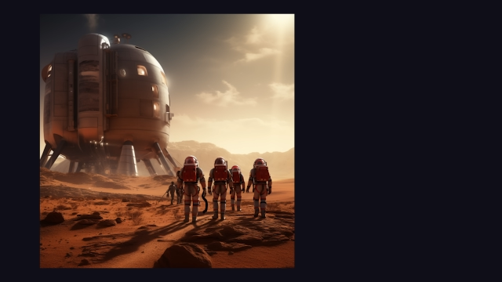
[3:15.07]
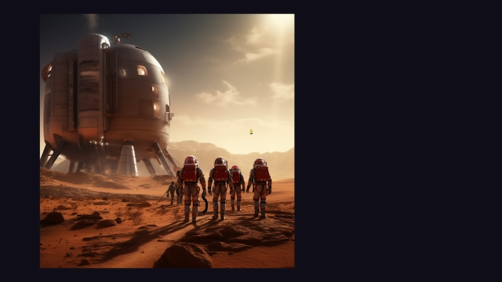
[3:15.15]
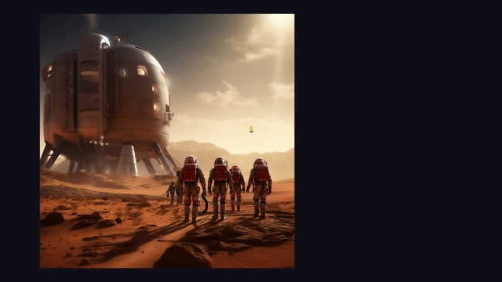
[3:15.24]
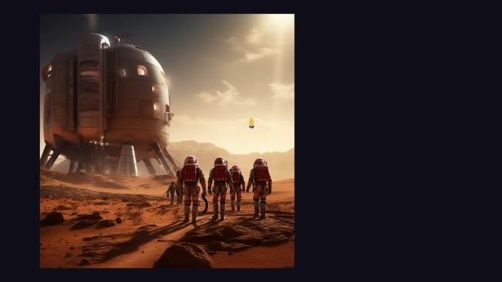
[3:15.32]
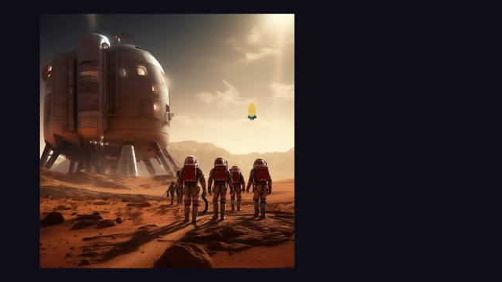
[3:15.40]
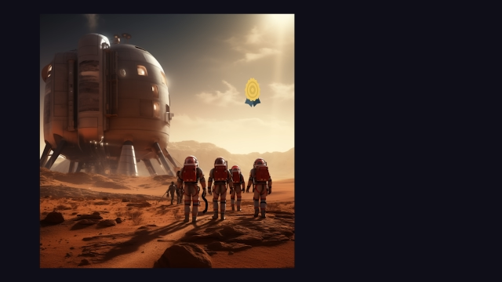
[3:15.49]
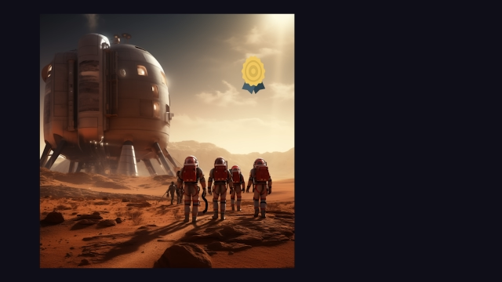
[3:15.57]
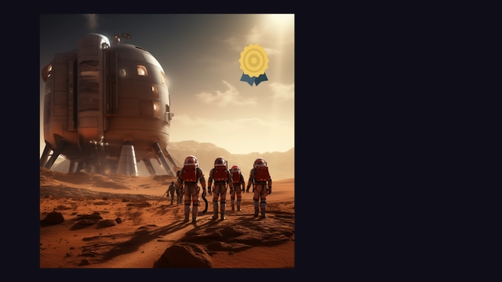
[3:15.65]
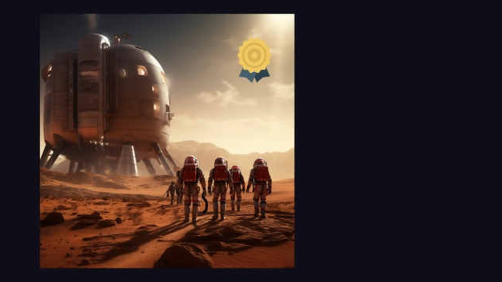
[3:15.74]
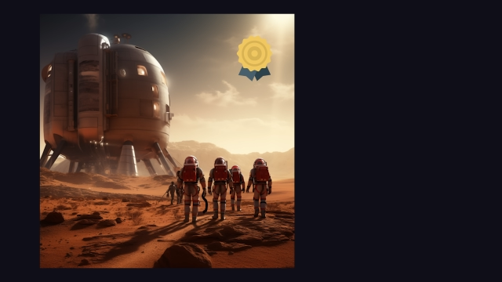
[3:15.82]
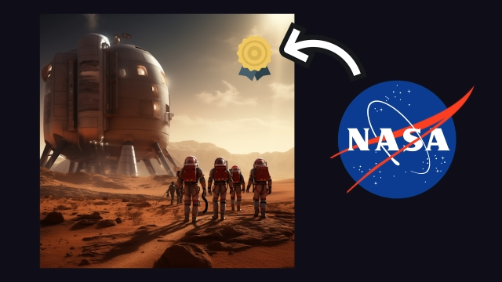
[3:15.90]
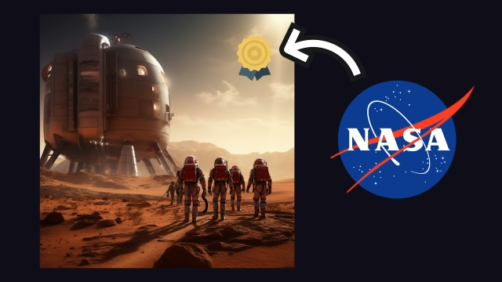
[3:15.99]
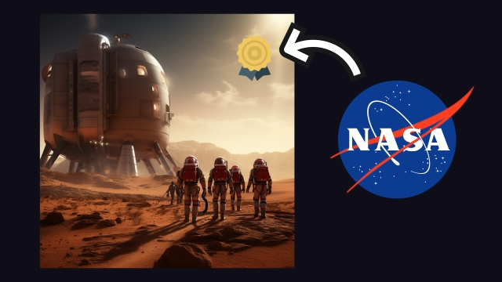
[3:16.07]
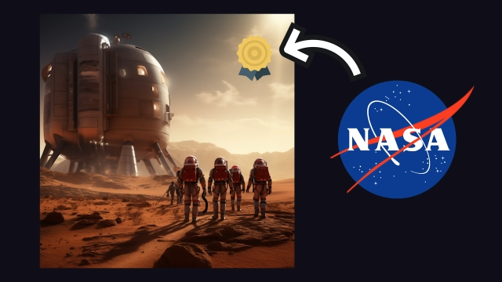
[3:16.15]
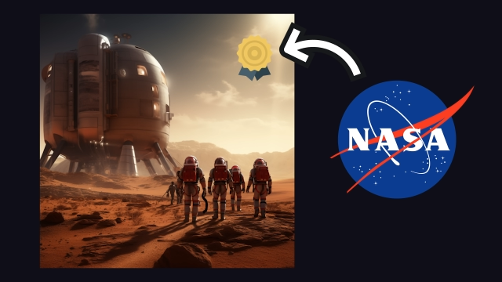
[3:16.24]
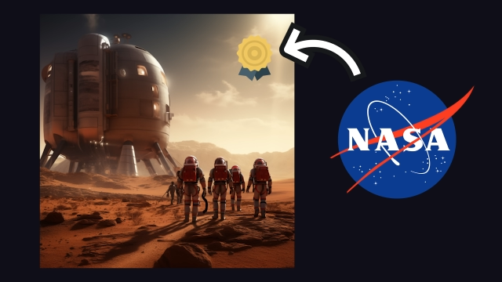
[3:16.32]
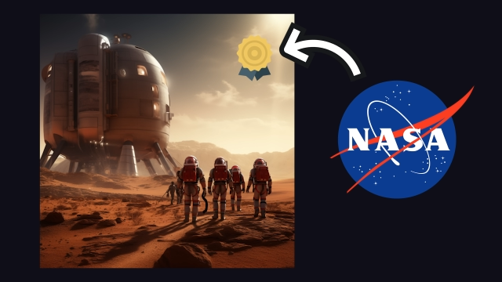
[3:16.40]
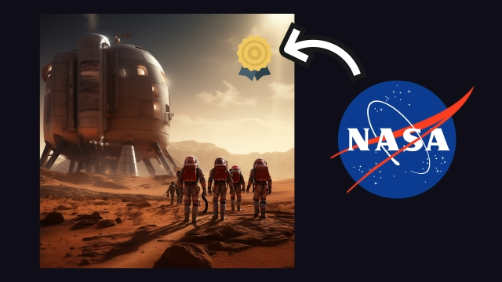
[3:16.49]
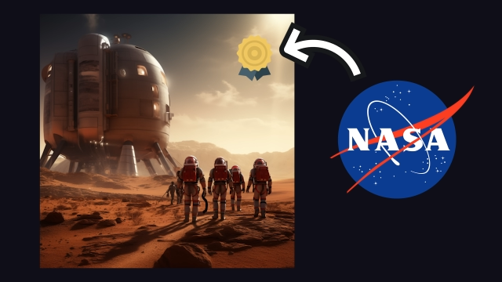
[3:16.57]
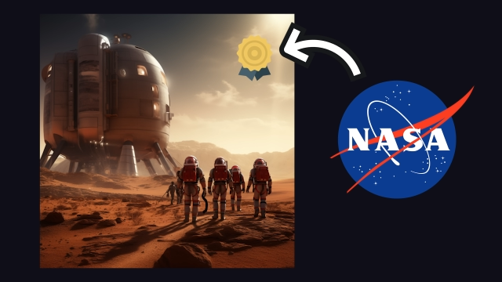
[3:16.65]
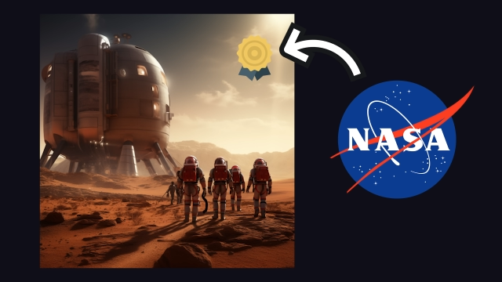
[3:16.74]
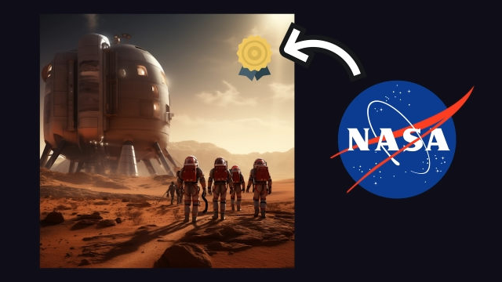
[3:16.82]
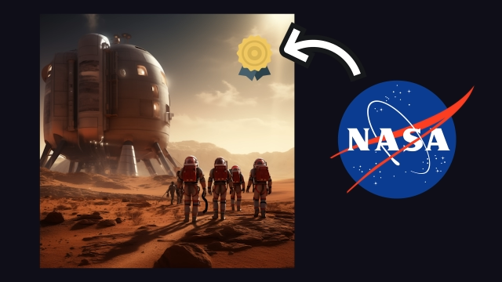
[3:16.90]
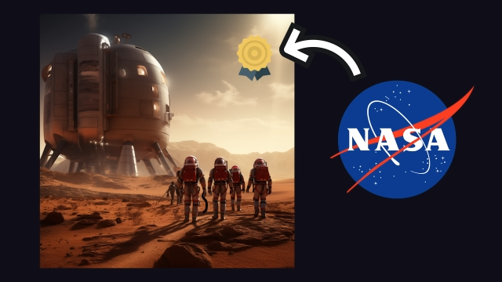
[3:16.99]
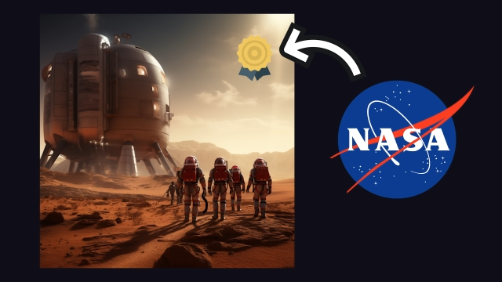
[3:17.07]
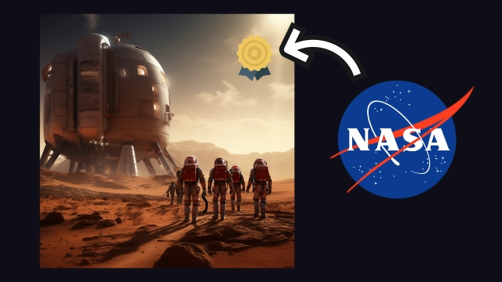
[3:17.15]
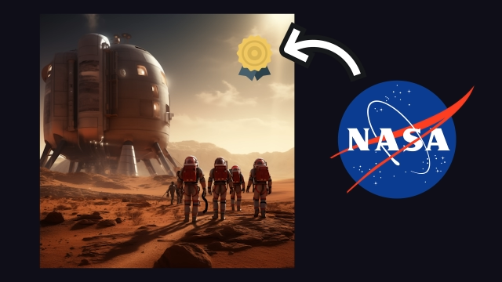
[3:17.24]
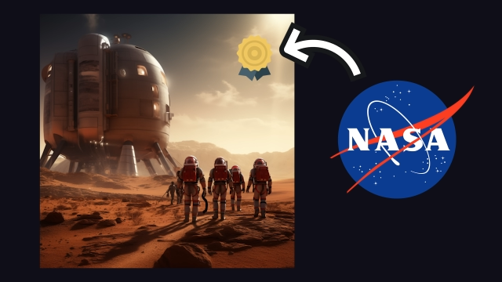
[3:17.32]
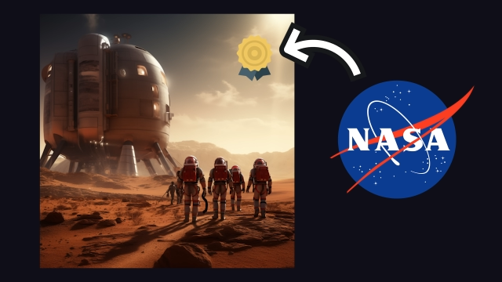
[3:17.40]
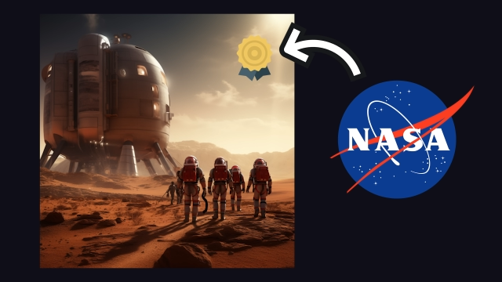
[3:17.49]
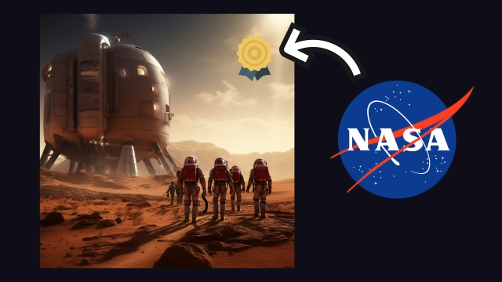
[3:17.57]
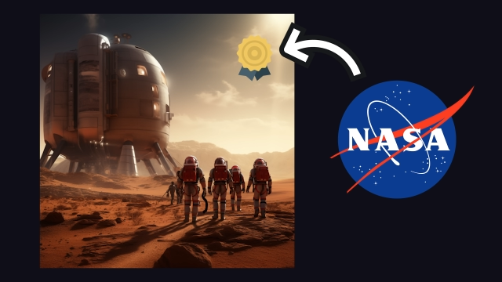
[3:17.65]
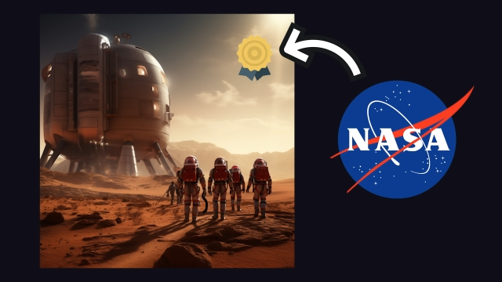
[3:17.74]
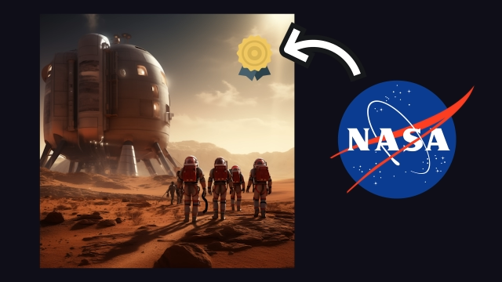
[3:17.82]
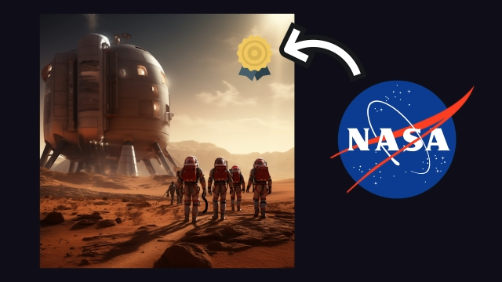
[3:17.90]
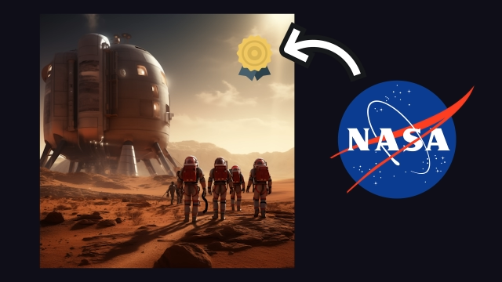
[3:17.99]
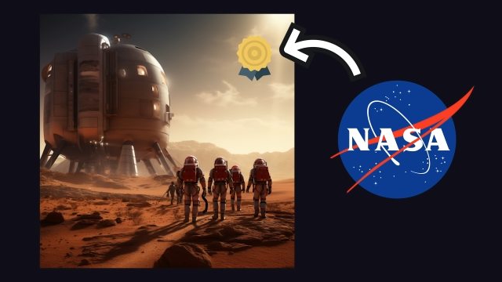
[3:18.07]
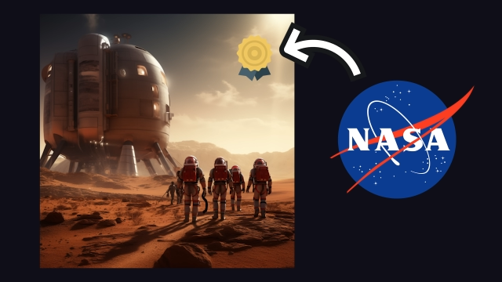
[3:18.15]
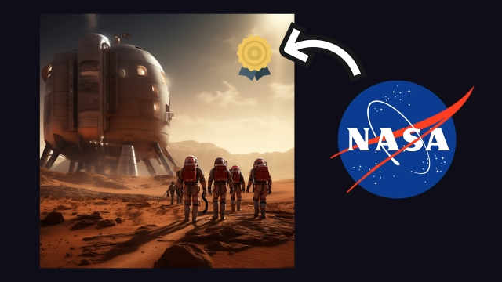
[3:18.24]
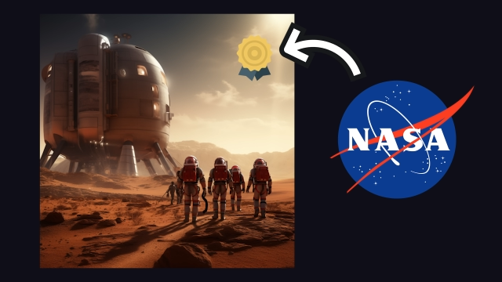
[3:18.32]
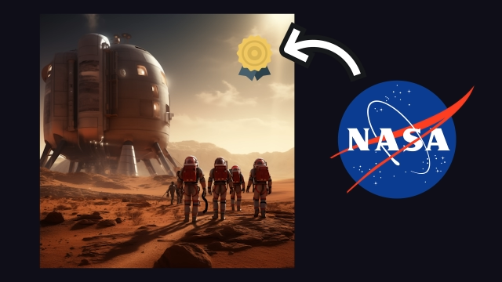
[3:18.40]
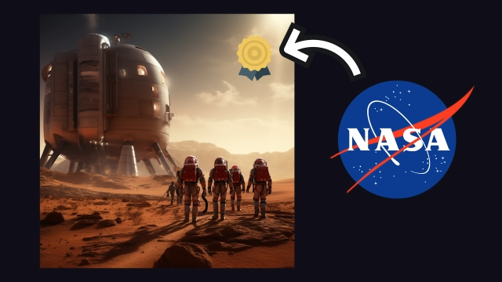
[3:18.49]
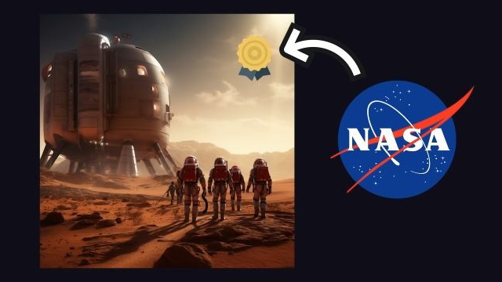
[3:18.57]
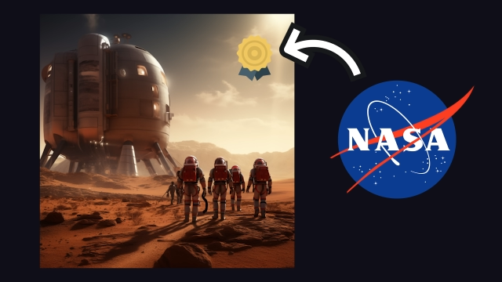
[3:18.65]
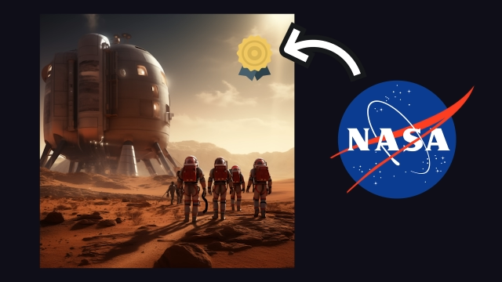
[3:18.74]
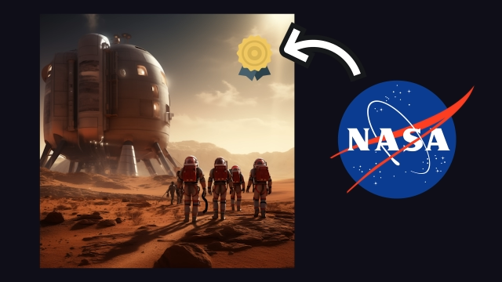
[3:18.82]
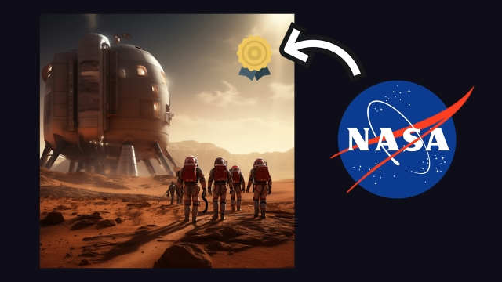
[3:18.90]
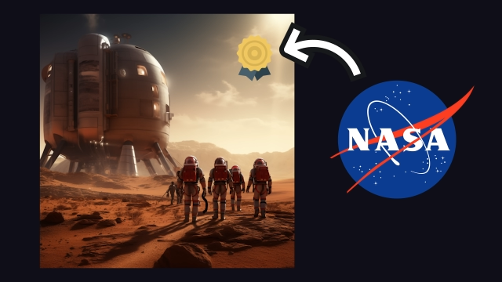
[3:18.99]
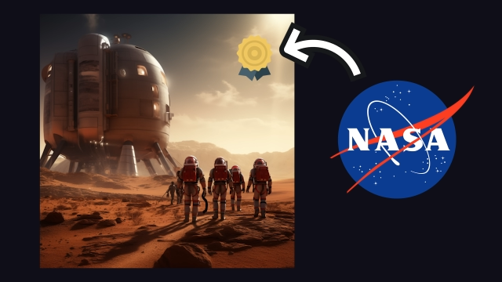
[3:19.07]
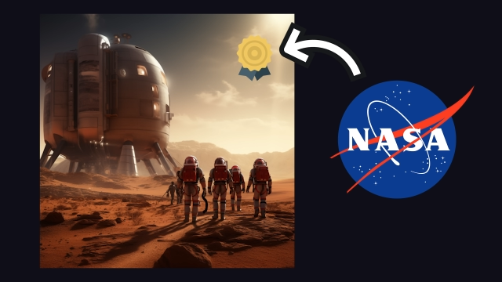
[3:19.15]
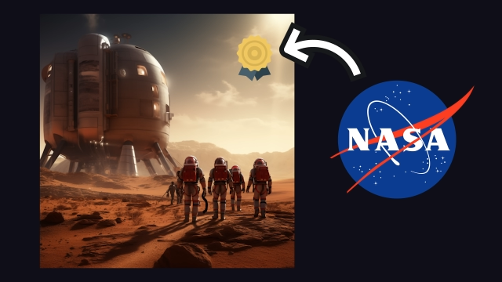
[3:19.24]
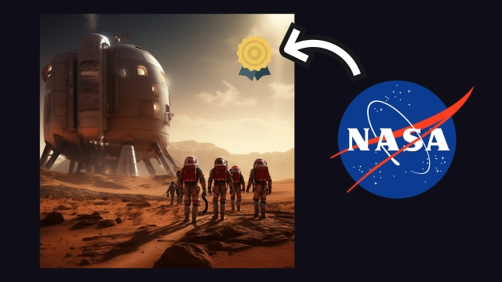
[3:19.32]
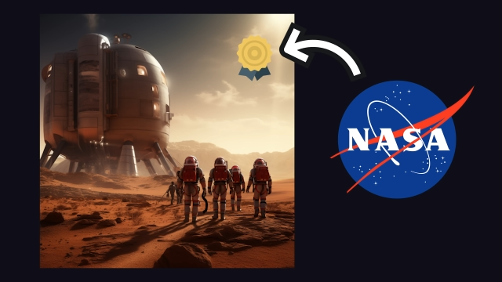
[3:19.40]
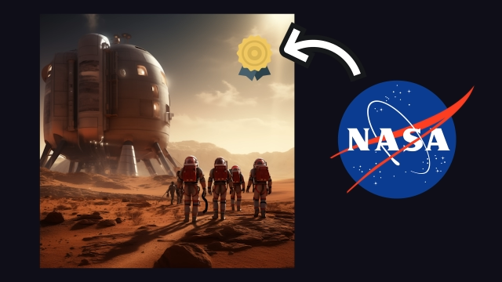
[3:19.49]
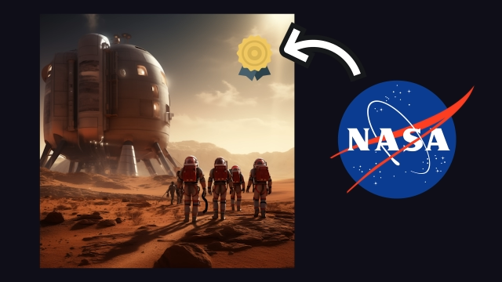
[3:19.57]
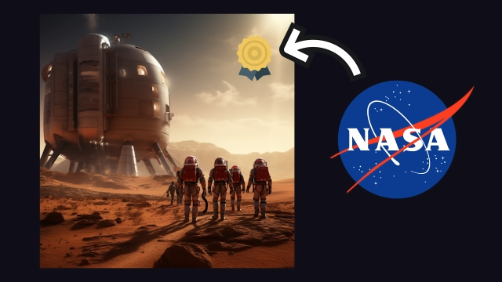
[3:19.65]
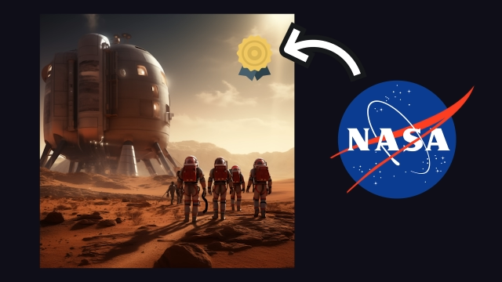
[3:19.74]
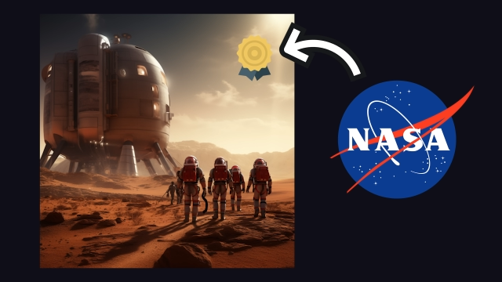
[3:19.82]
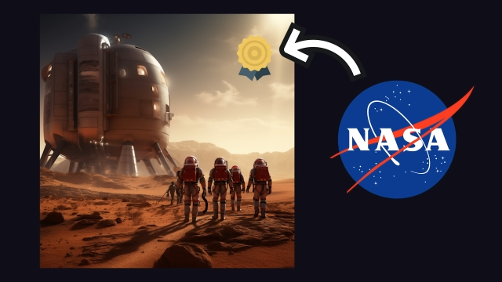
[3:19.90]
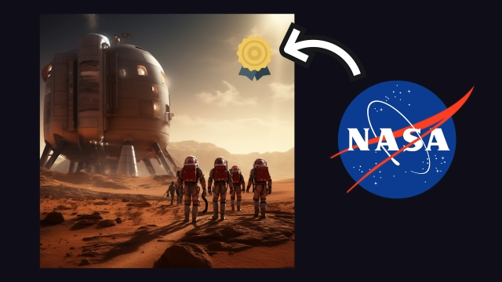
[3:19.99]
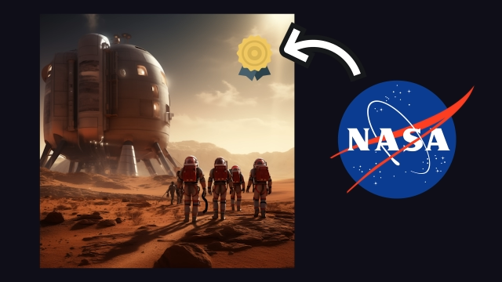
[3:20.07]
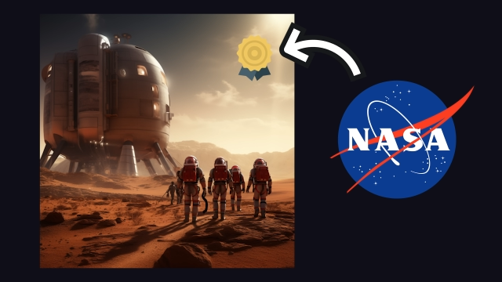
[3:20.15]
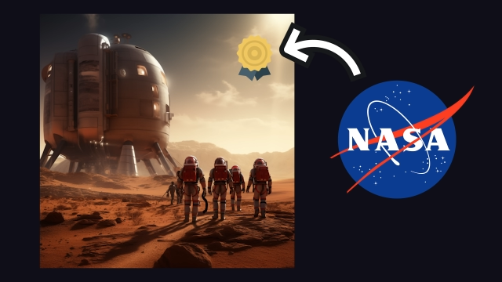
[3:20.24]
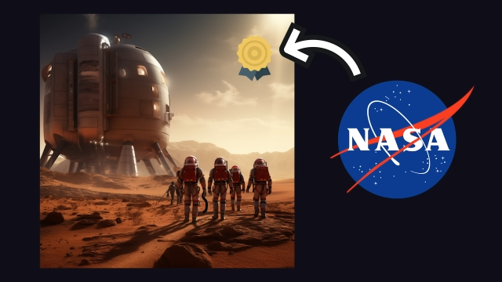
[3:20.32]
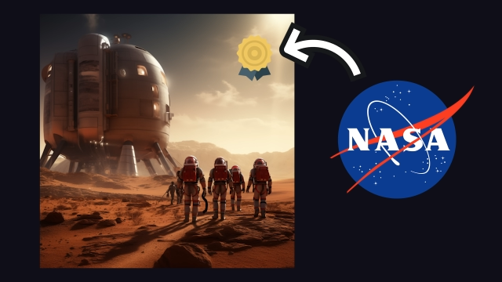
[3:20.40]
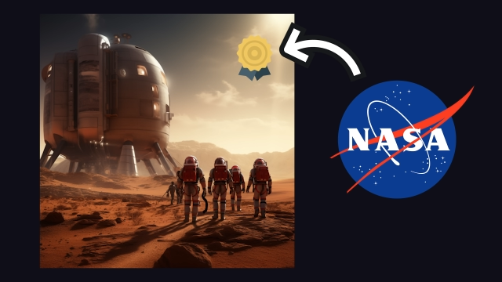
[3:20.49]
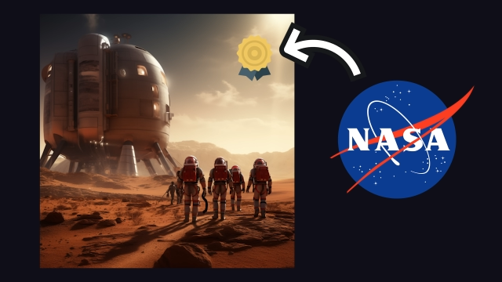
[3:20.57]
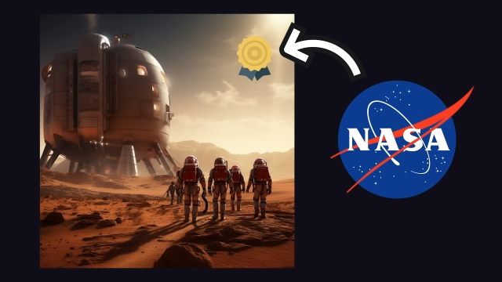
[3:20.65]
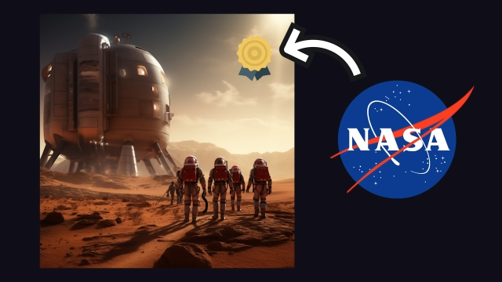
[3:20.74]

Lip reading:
No face is visible, so there are no lips to read.